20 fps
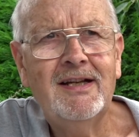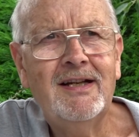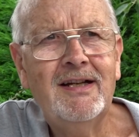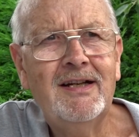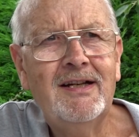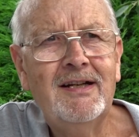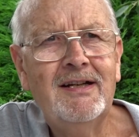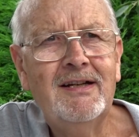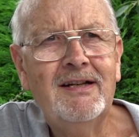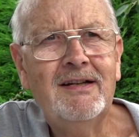
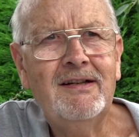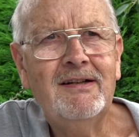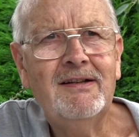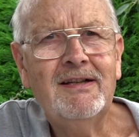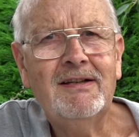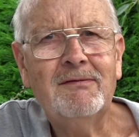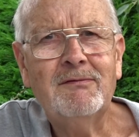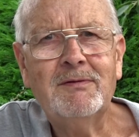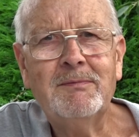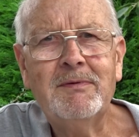Uh,
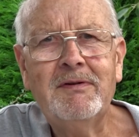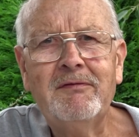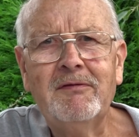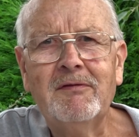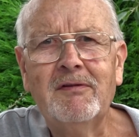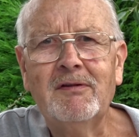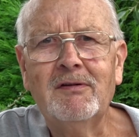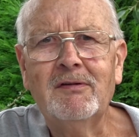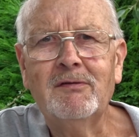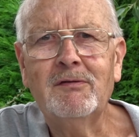it was a bit of
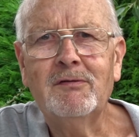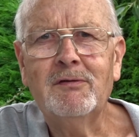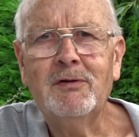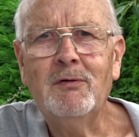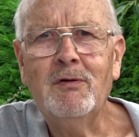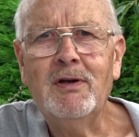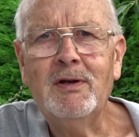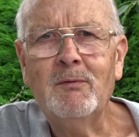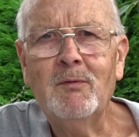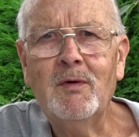a
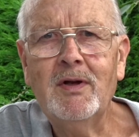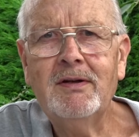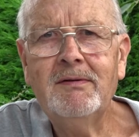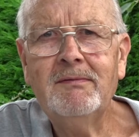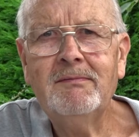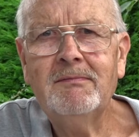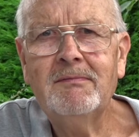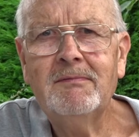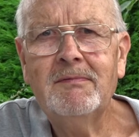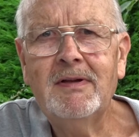grueling
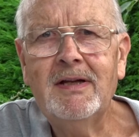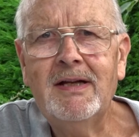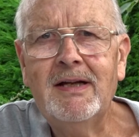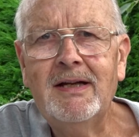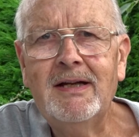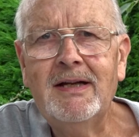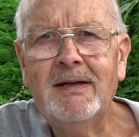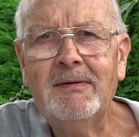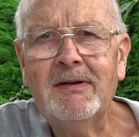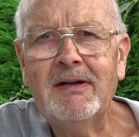one,
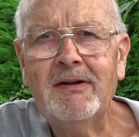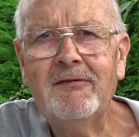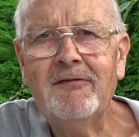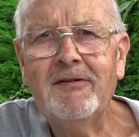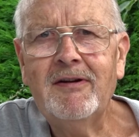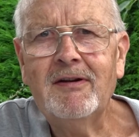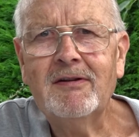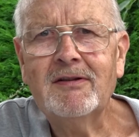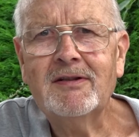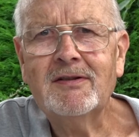uh, I
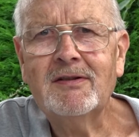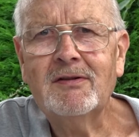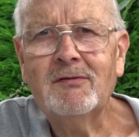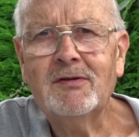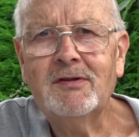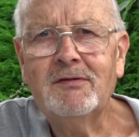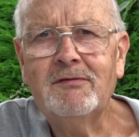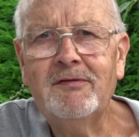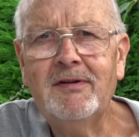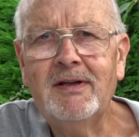felt
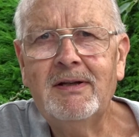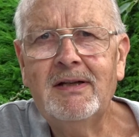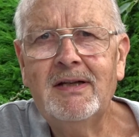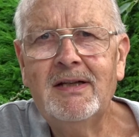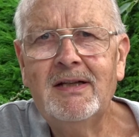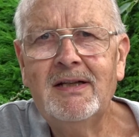sort of uh,